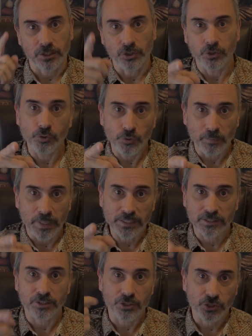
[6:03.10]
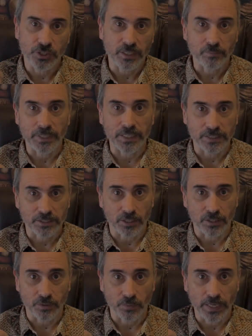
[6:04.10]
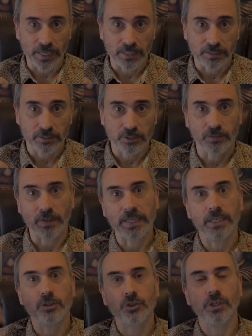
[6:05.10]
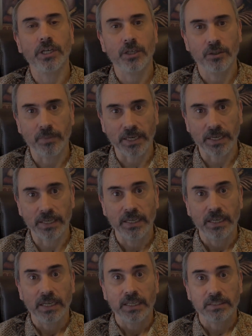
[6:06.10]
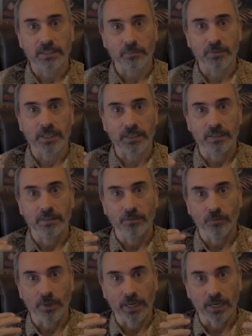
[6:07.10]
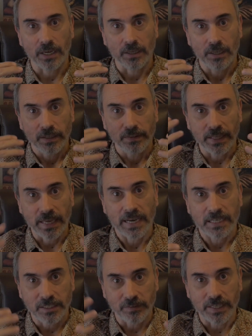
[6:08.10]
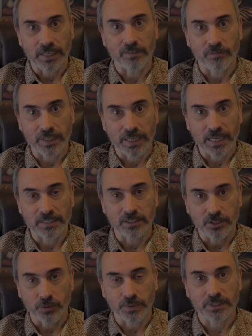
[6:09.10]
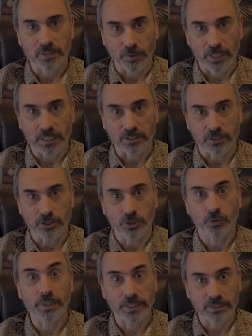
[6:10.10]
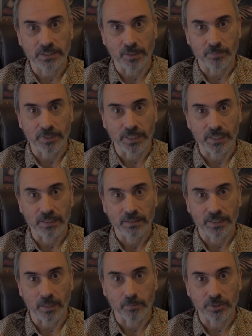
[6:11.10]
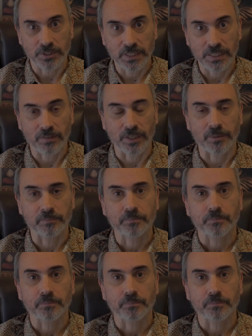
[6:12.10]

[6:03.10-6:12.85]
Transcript: you must treat me a certain way. So if I get triggered by something where the activating event has to do with someone else doing something that I'm perceiving,